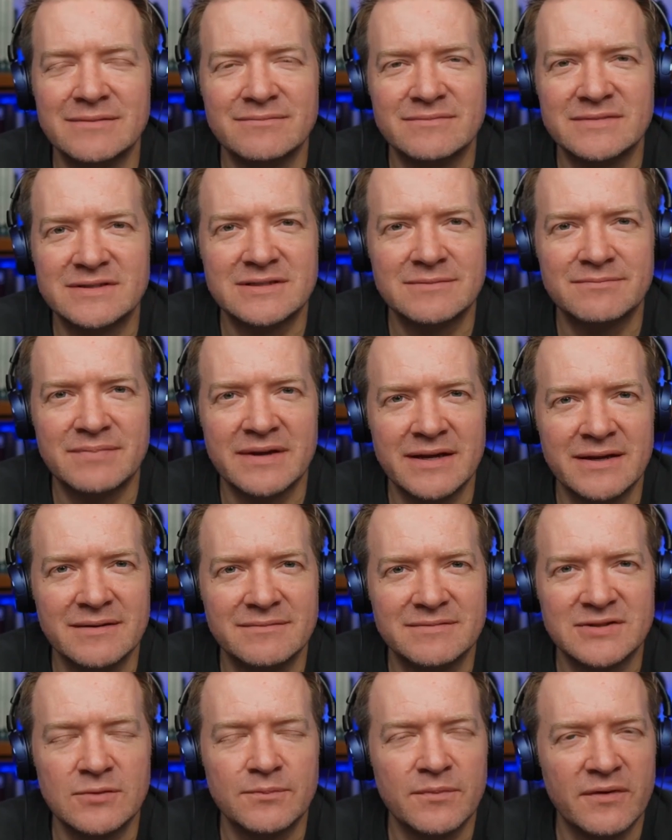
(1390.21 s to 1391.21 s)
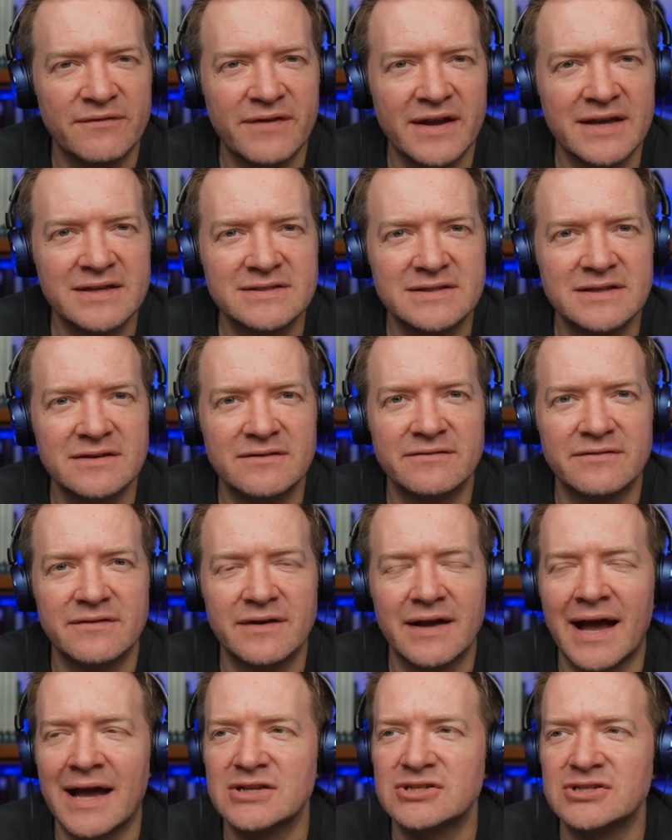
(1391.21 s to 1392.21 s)
to be so pervasive
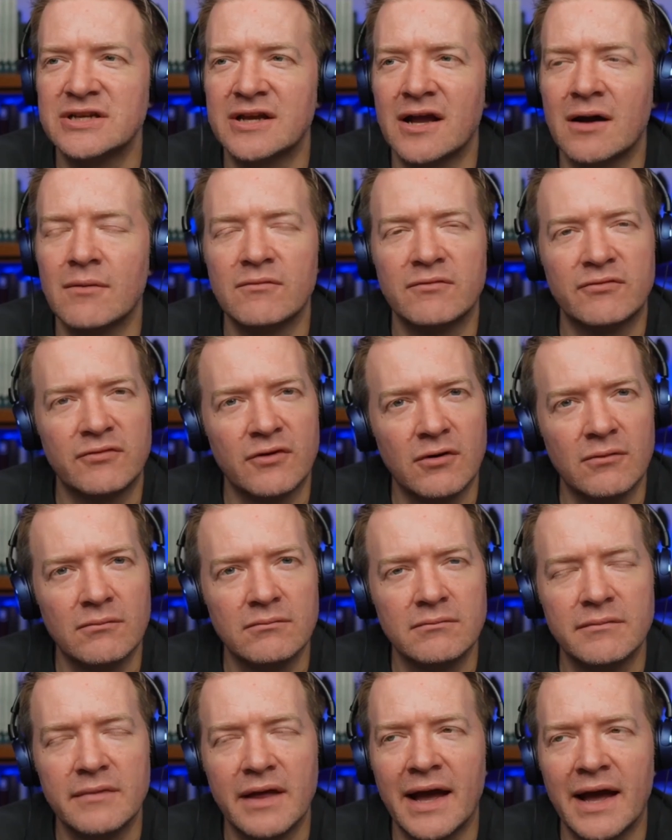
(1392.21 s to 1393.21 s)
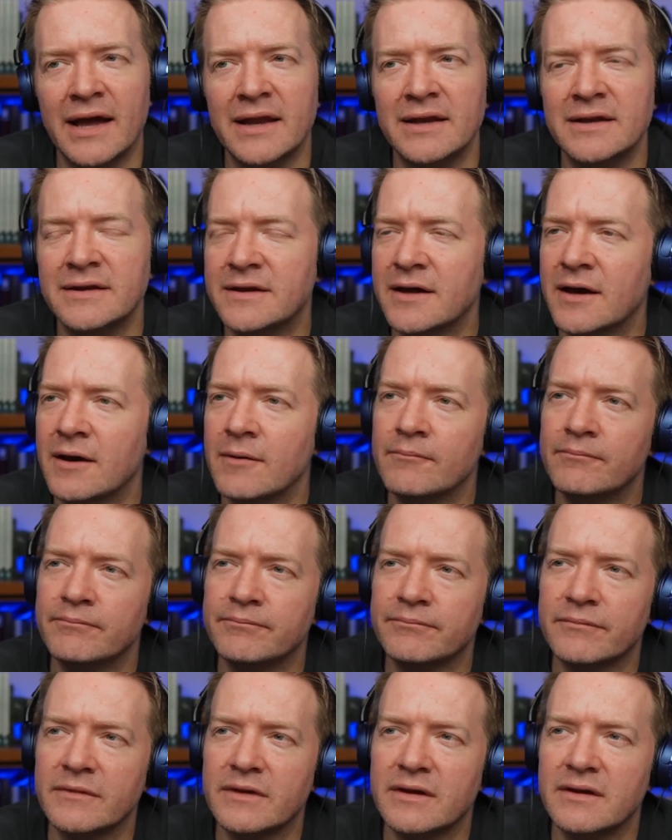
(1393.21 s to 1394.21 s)
actually come from? And and
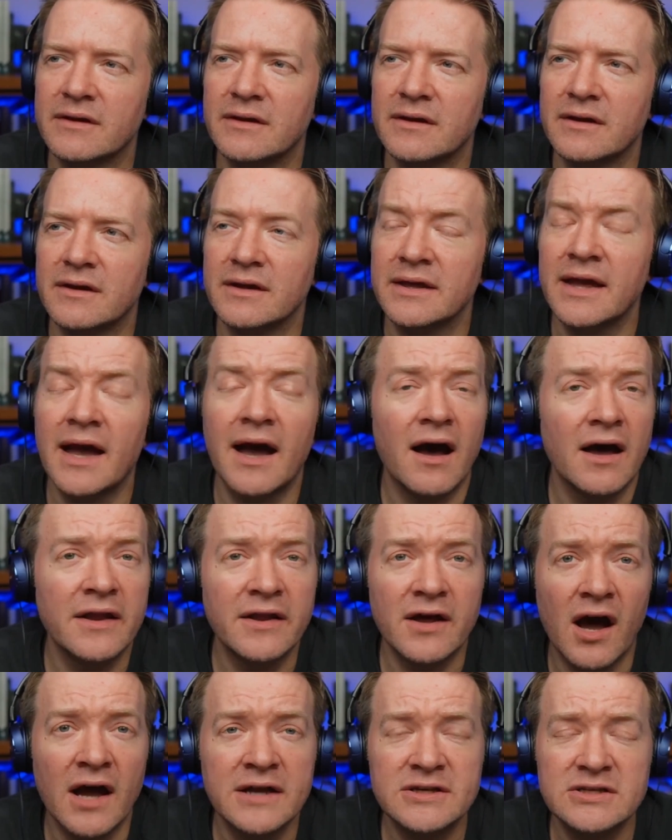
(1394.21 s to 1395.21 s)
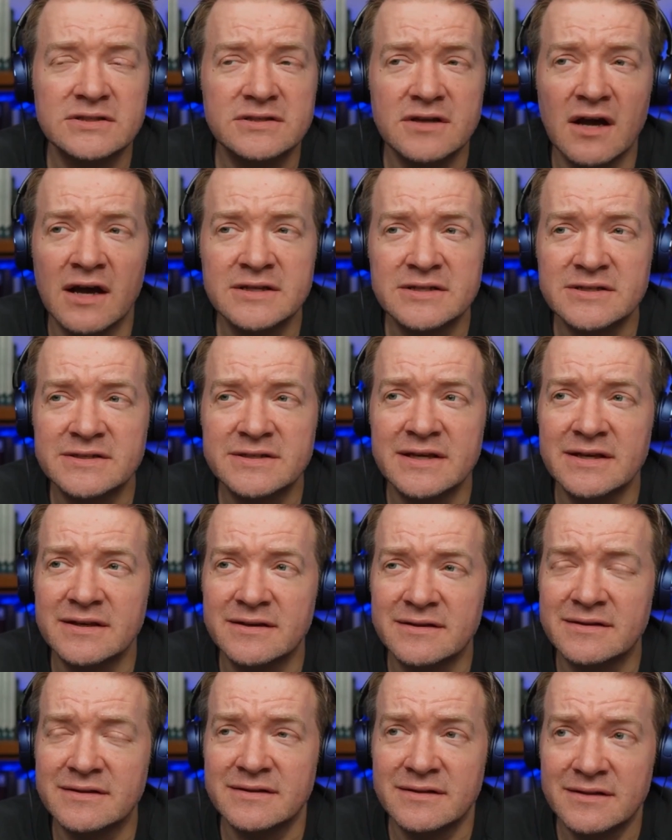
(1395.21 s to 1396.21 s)
I just think
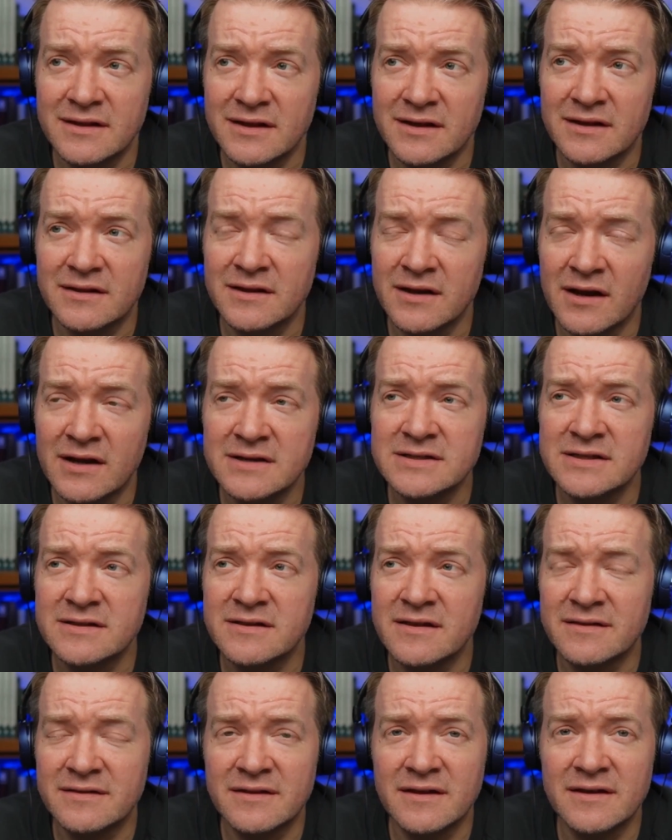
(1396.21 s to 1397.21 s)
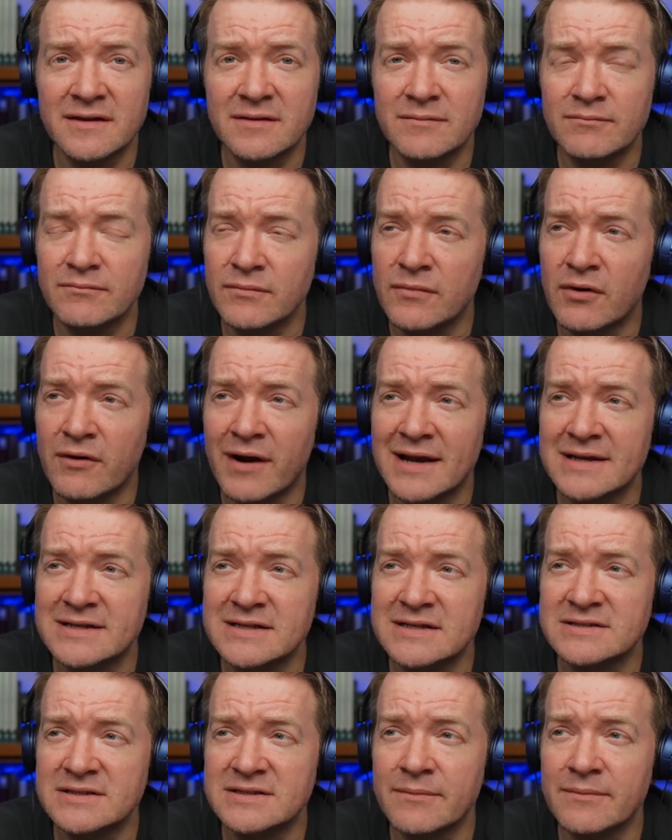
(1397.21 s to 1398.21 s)
the idea that morality is
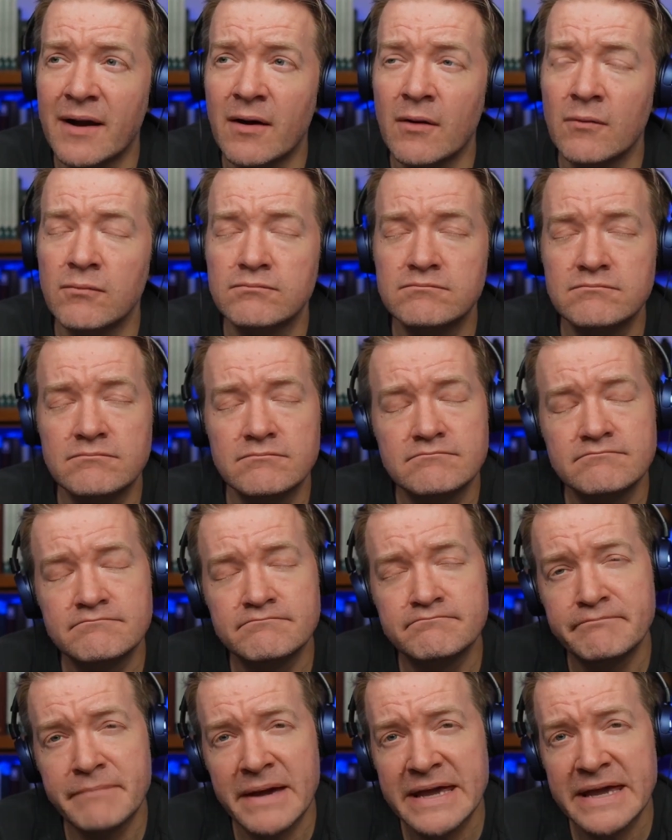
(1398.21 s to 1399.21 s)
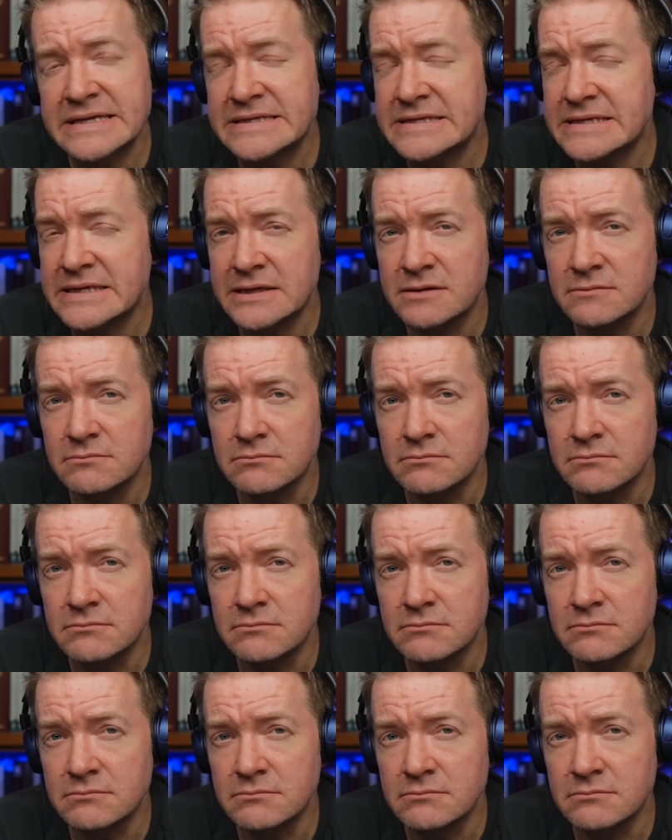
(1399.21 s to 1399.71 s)
somehow baked in